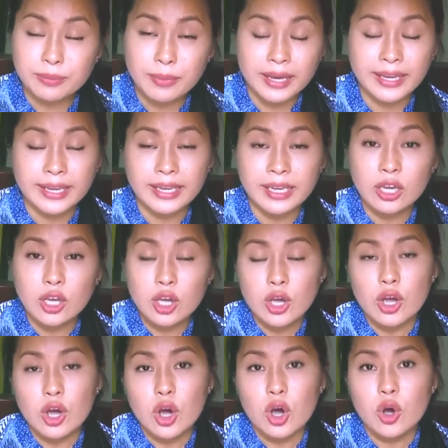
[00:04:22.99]
My
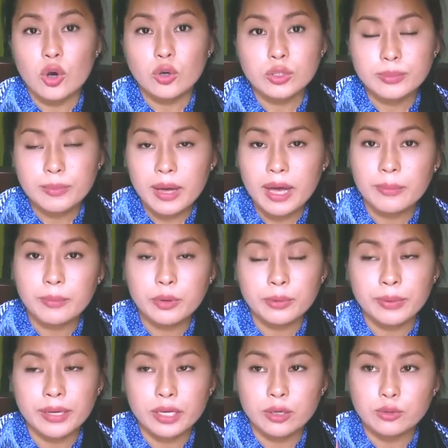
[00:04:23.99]
host mom
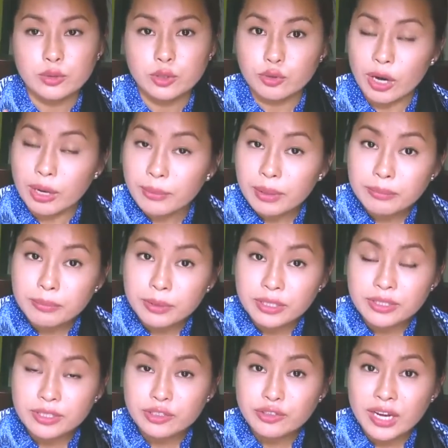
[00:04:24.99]
or my host grandma
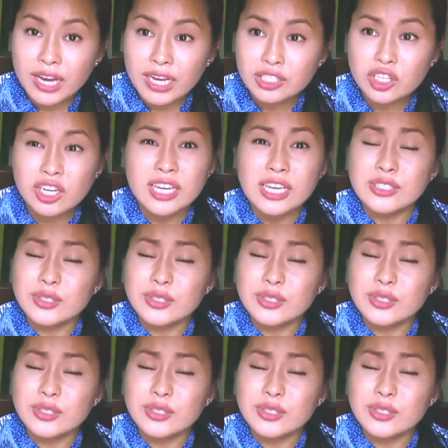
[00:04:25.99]
burns the trash,